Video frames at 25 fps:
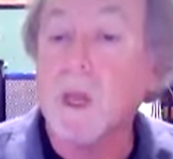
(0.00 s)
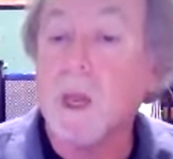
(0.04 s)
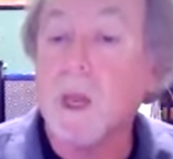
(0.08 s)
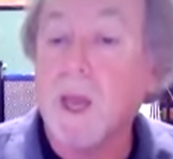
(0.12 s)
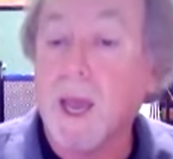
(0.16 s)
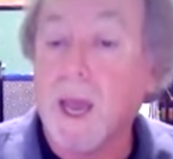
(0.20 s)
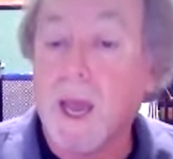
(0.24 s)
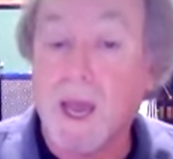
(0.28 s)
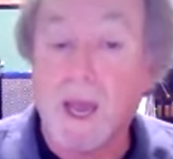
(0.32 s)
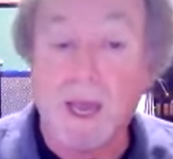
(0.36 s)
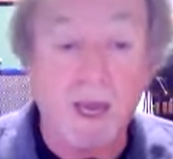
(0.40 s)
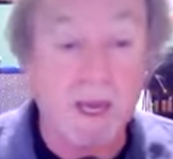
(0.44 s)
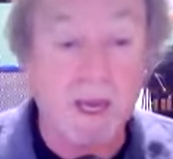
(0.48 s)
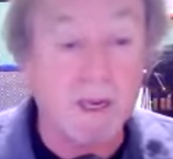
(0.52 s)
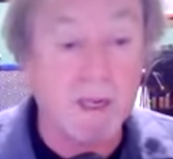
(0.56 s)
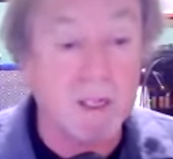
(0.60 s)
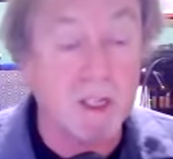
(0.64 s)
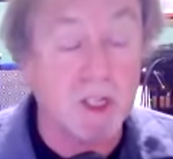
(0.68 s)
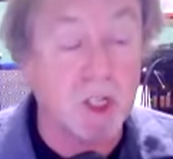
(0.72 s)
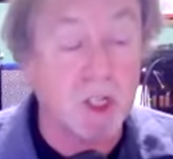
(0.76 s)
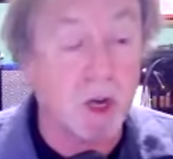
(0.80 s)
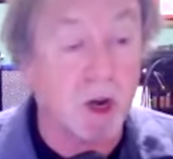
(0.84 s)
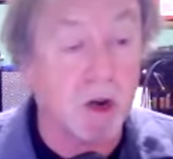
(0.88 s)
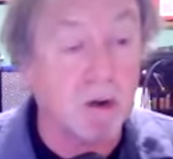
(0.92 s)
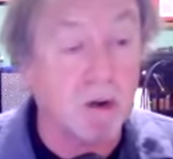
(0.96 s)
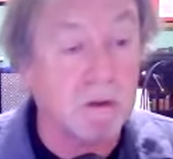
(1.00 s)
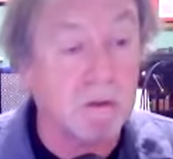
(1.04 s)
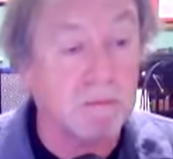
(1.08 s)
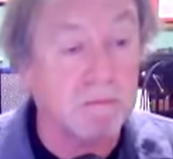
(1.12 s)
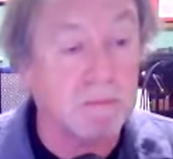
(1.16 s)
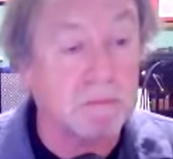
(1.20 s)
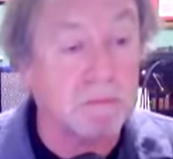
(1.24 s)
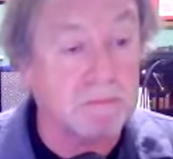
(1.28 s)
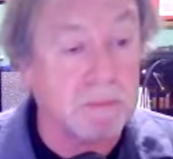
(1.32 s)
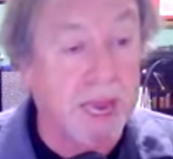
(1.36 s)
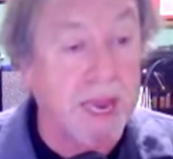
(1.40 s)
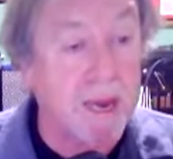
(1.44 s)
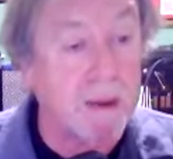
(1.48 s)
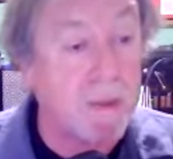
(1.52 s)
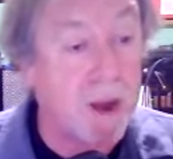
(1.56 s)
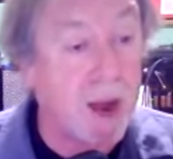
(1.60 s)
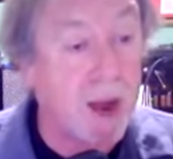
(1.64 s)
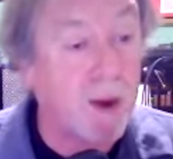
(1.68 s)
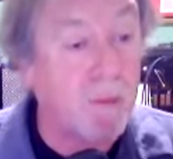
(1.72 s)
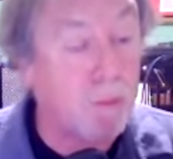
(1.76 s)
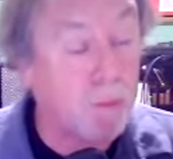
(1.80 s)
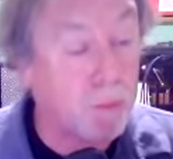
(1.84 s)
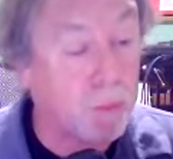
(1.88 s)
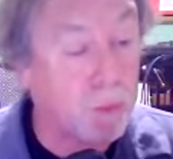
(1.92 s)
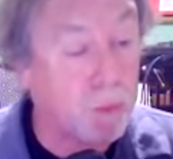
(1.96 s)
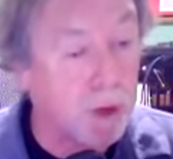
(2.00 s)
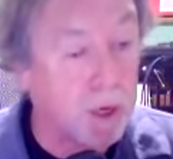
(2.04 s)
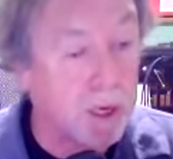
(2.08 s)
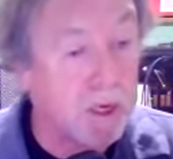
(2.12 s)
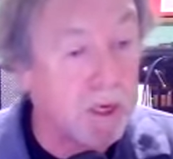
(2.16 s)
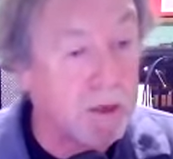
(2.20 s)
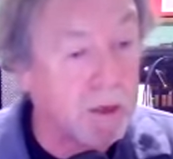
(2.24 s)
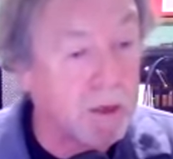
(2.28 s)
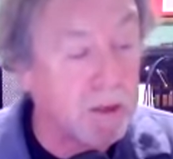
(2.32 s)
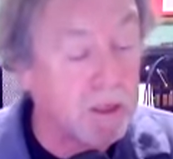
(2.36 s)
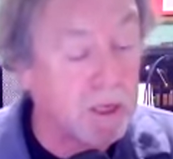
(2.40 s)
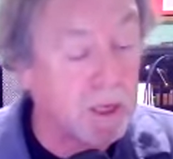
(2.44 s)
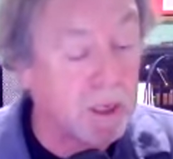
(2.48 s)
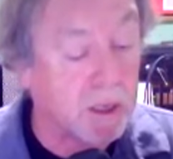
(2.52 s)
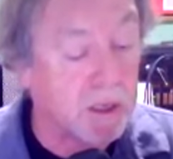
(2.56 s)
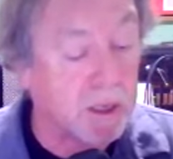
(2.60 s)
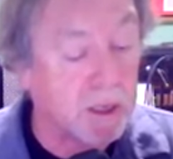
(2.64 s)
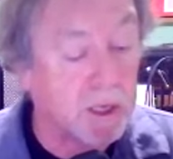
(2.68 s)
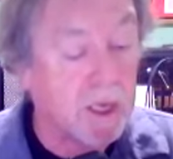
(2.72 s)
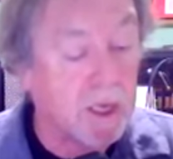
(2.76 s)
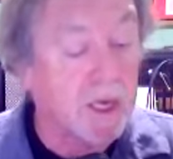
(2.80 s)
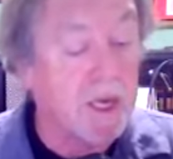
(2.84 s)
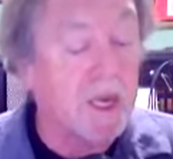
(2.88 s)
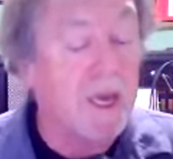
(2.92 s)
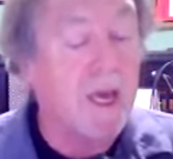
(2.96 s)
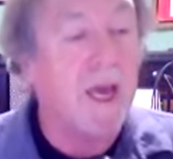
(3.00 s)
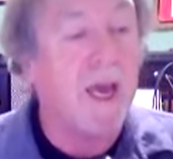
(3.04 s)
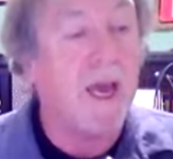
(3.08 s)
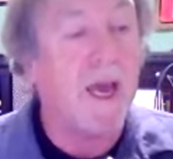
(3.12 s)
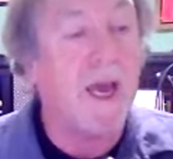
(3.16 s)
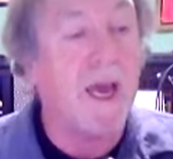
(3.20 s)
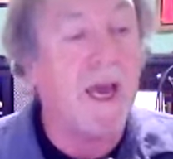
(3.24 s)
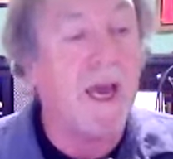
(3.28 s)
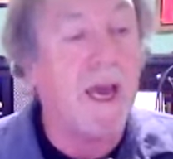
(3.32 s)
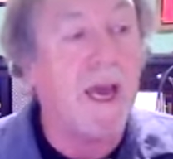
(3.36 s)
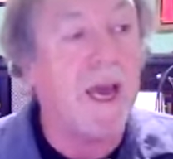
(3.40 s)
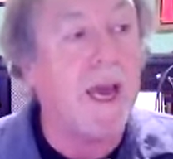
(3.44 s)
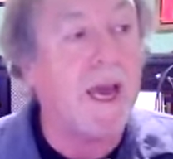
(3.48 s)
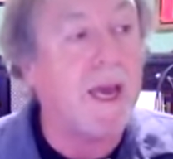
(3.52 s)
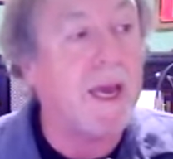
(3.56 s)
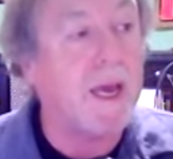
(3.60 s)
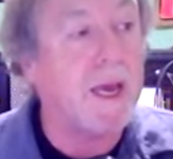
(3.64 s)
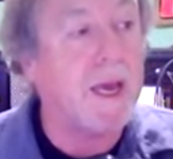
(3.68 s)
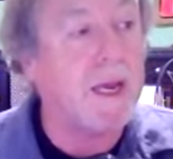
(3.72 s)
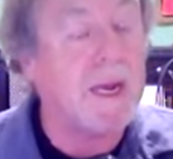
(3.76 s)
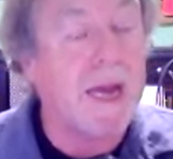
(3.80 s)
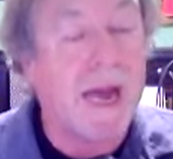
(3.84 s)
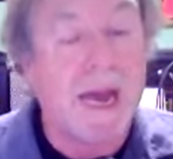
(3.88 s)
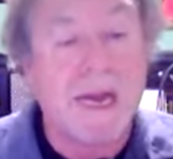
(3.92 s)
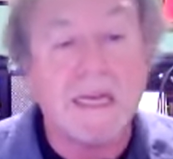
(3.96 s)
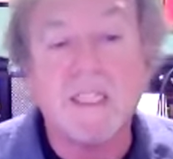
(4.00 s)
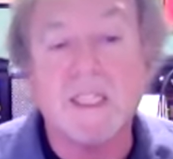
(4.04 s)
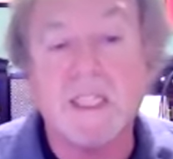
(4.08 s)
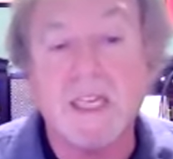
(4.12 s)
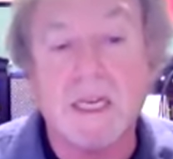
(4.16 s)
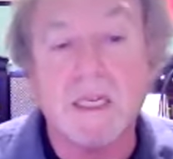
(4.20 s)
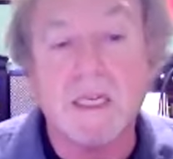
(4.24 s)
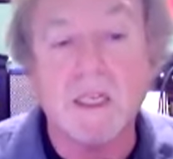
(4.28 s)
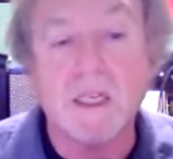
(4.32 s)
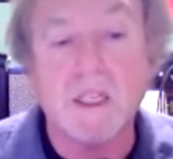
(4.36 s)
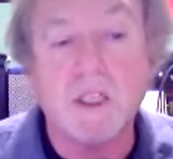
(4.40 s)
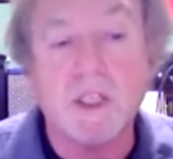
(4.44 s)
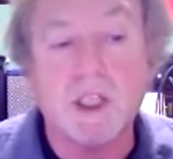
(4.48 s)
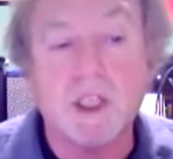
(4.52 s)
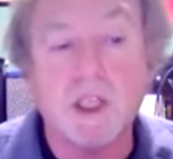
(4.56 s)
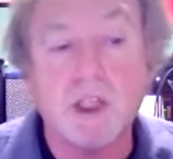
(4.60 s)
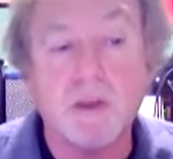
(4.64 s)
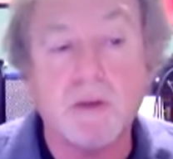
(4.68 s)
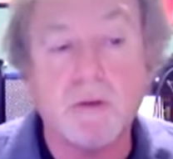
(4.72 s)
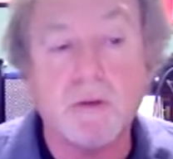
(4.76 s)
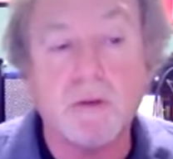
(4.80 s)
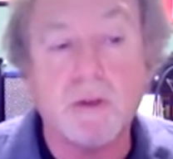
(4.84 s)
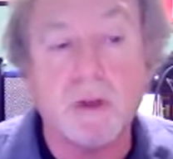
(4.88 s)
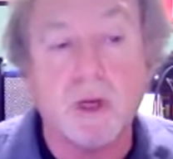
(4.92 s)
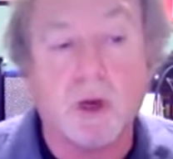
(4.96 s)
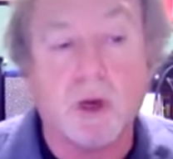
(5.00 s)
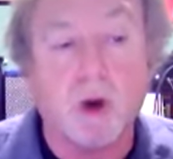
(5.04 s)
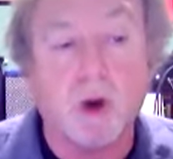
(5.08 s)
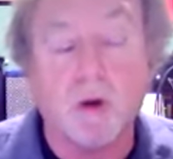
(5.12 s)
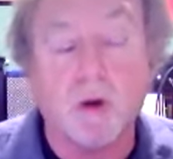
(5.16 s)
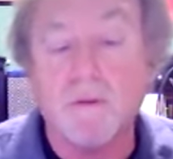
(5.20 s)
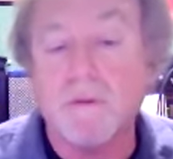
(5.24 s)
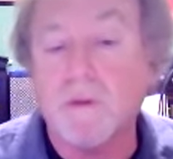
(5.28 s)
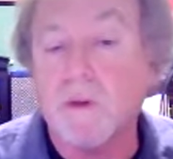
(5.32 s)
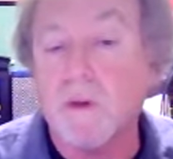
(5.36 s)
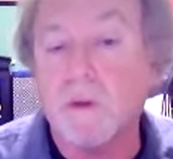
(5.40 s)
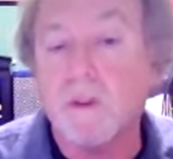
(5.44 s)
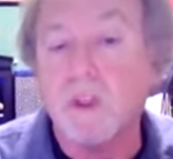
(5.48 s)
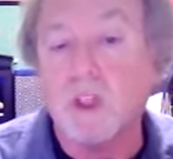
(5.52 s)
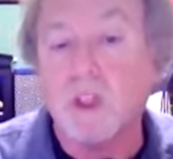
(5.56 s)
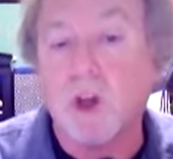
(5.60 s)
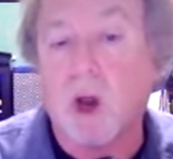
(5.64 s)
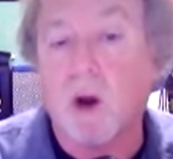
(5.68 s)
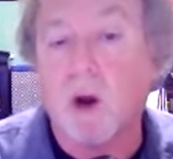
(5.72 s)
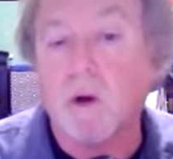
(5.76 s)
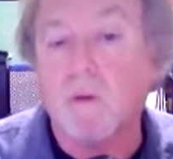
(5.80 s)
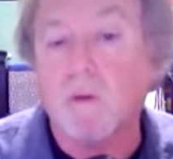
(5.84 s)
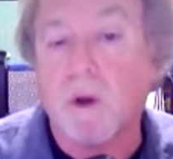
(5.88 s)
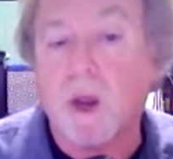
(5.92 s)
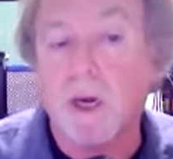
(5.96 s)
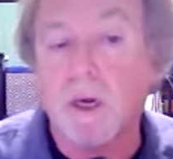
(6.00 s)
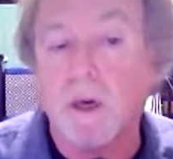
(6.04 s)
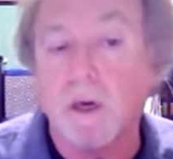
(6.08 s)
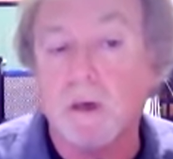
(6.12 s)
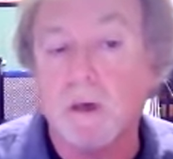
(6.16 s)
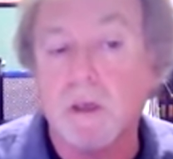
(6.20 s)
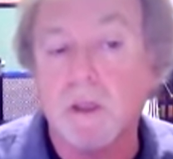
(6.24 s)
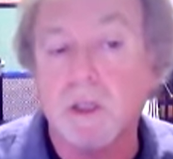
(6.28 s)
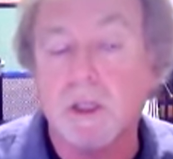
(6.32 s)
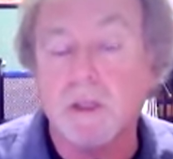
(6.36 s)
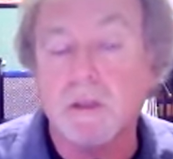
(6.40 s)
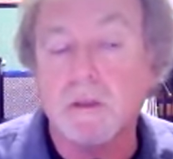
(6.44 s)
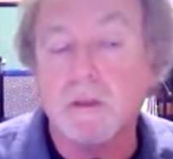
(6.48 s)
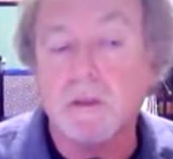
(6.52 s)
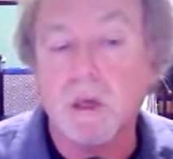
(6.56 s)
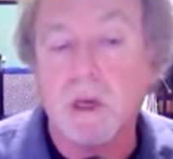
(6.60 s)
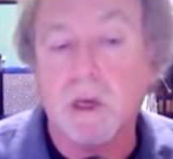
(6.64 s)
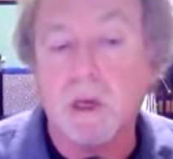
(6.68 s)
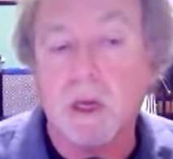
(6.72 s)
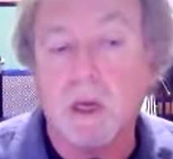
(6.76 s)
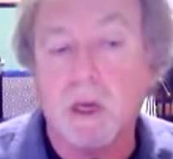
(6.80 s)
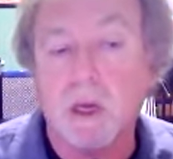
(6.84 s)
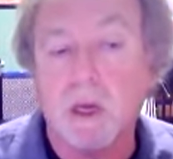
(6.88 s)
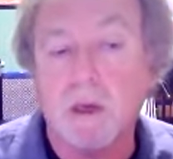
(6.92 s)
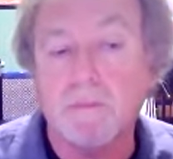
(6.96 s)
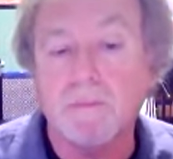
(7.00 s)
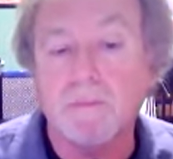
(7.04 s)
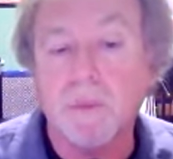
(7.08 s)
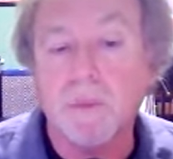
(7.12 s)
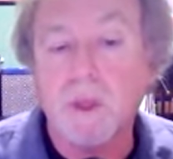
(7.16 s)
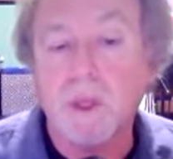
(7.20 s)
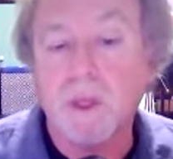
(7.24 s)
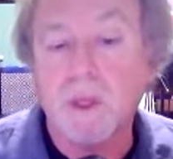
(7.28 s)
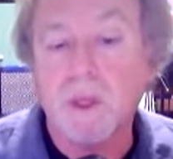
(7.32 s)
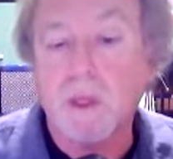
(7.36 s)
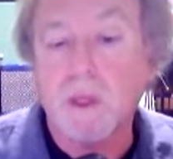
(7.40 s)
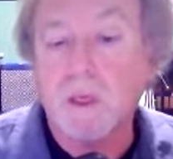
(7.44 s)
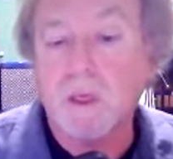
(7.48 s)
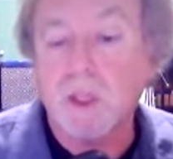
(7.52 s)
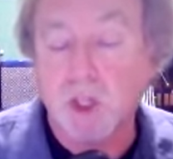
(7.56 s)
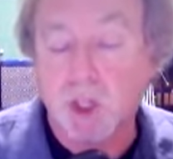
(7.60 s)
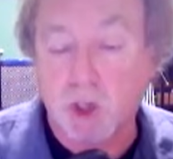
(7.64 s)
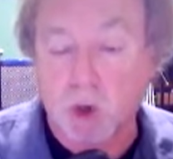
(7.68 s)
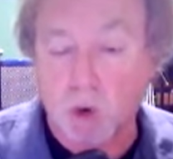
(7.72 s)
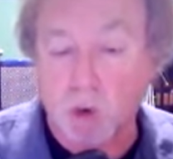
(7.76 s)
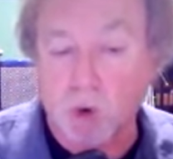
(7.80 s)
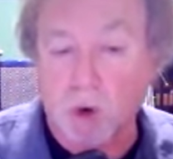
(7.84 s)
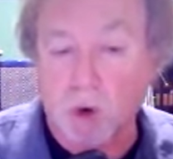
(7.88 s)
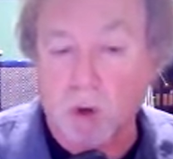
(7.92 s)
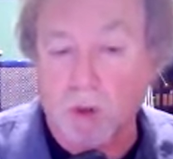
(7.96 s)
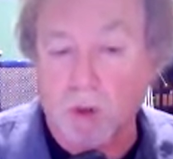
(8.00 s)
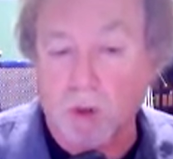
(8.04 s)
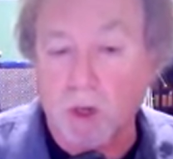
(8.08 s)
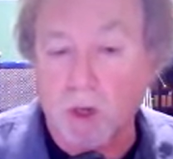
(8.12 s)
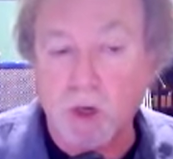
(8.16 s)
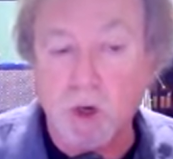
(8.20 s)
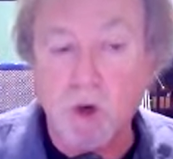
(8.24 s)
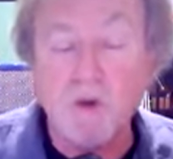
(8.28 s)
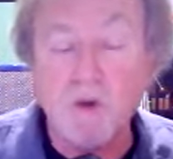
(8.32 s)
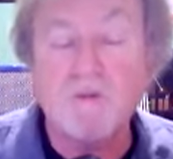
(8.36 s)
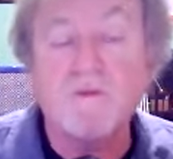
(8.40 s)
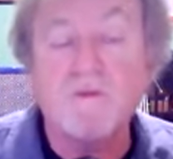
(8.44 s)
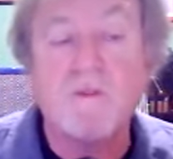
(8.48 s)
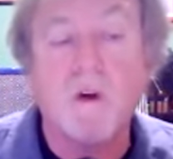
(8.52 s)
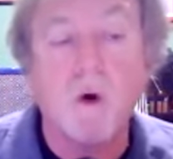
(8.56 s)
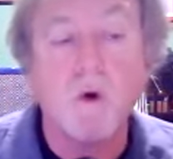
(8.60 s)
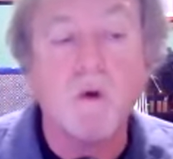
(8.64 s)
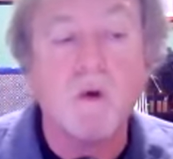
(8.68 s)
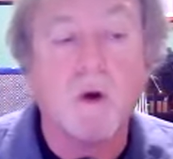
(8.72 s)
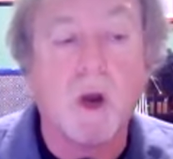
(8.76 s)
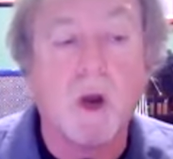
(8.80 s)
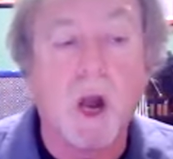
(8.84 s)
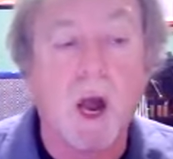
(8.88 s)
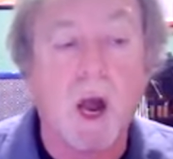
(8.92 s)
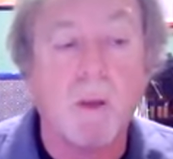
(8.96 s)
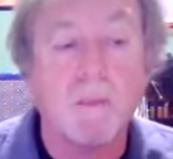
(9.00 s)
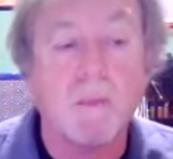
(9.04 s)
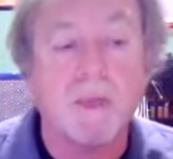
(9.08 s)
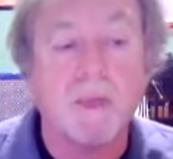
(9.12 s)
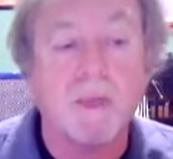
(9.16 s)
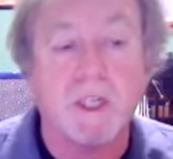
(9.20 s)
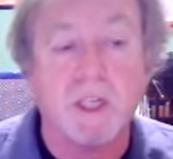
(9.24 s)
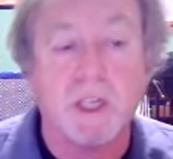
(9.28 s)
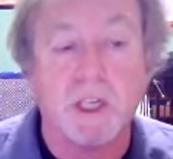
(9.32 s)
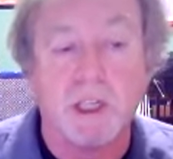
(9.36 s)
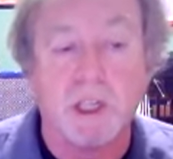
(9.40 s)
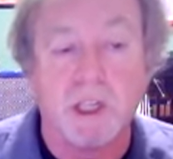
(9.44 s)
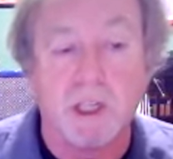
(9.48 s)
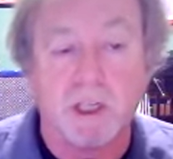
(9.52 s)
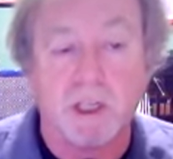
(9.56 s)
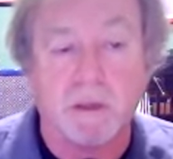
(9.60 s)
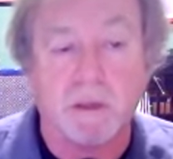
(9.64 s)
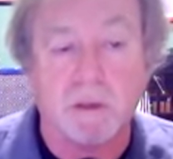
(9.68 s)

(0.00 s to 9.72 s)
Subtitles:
And the song came out pretty good. And I sent it to the Kerrville Songwriters School, the New Folk competition.